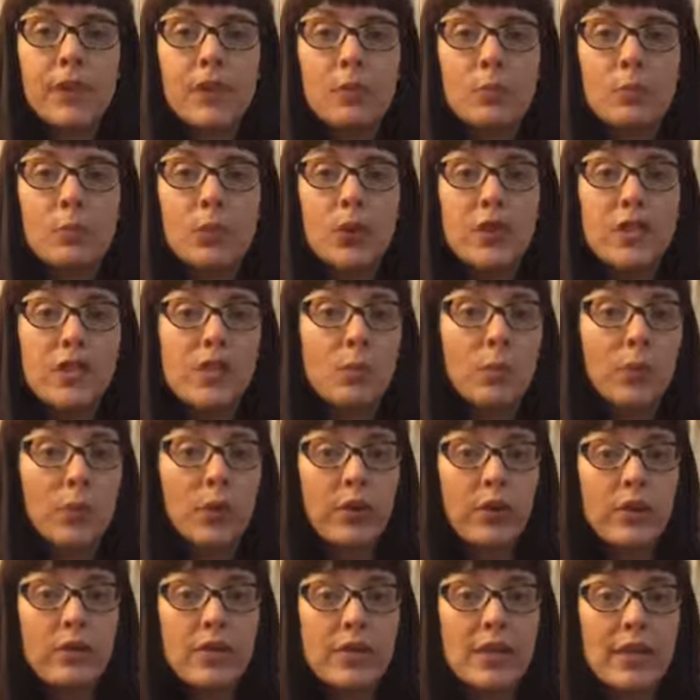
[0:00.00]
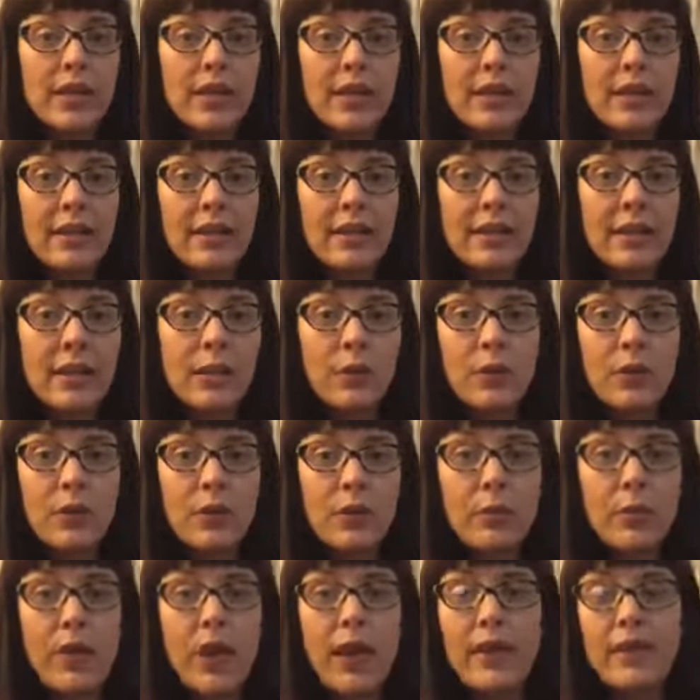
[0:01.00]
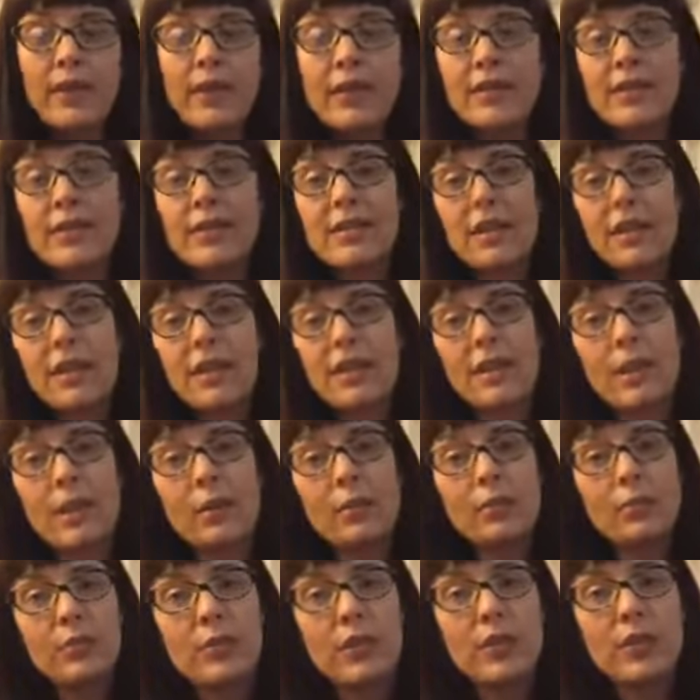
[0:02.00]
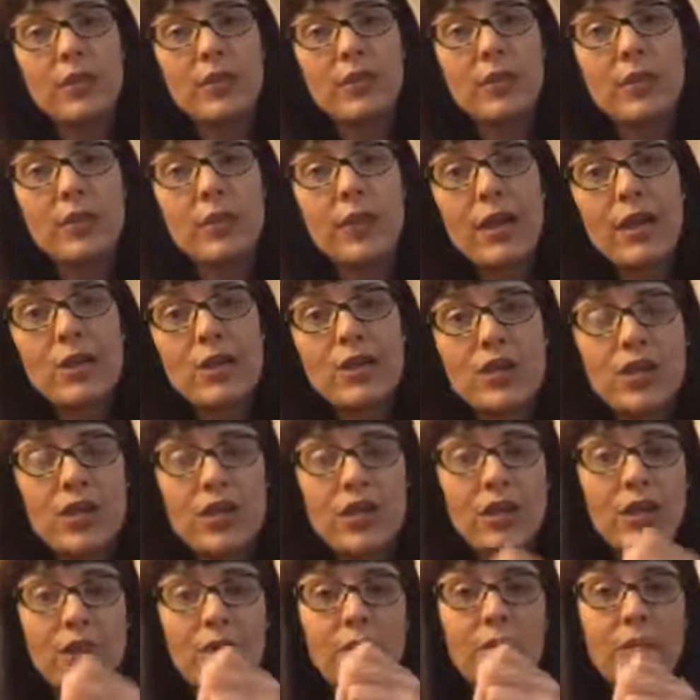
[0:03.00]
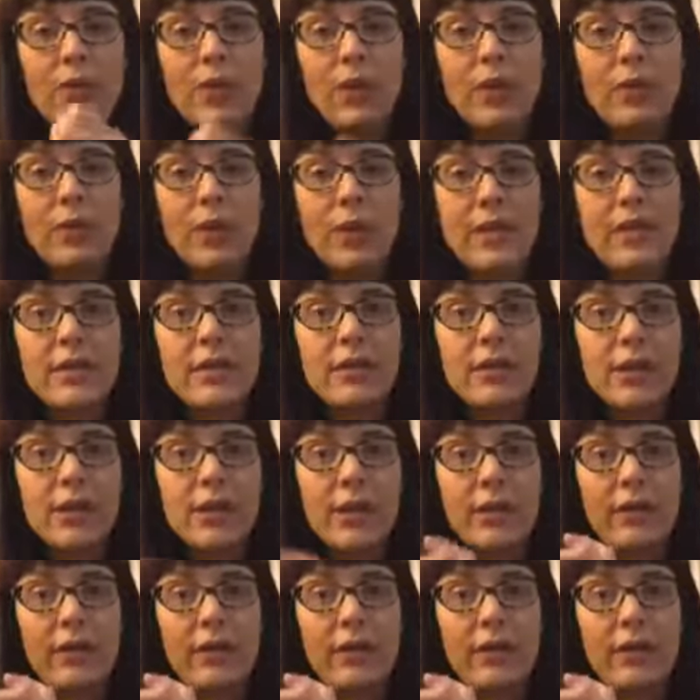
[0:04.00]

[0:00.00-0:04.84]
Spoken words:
put some oils in there with the red and then suck it up in the syringe, and you insert it